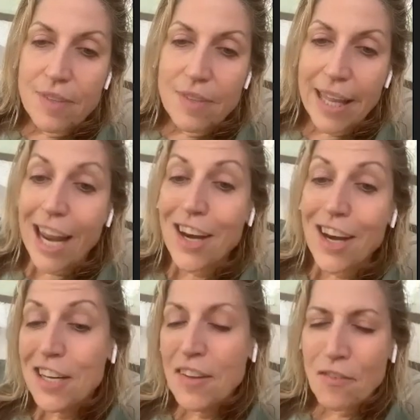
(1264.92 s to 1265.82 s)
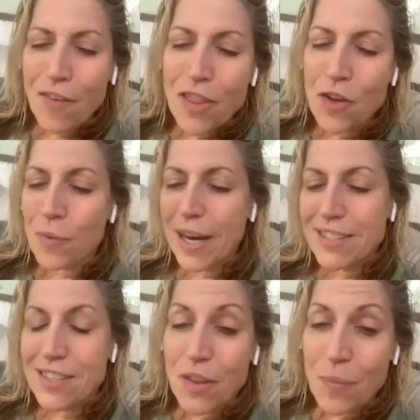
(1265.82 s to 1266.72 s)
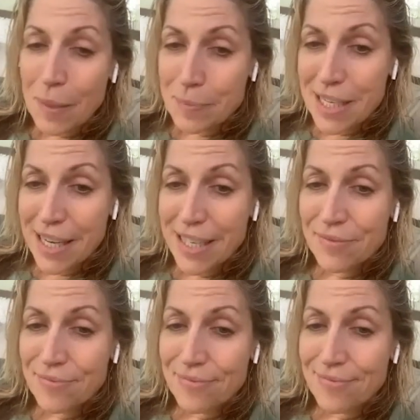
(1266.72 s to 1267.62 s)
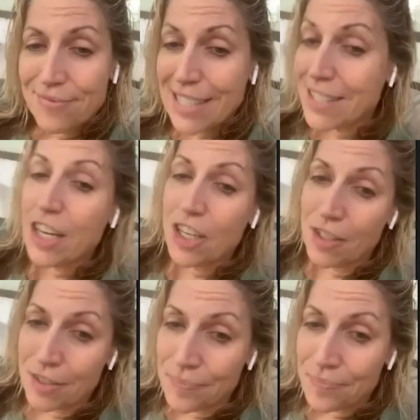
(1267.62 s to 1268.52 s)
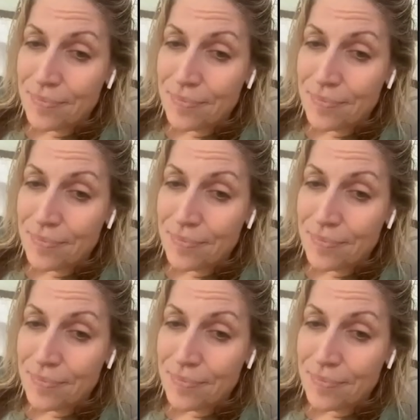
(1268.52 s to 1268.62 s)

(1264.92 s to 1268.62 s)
Like I couldn't even find their rates on the website. That's not good.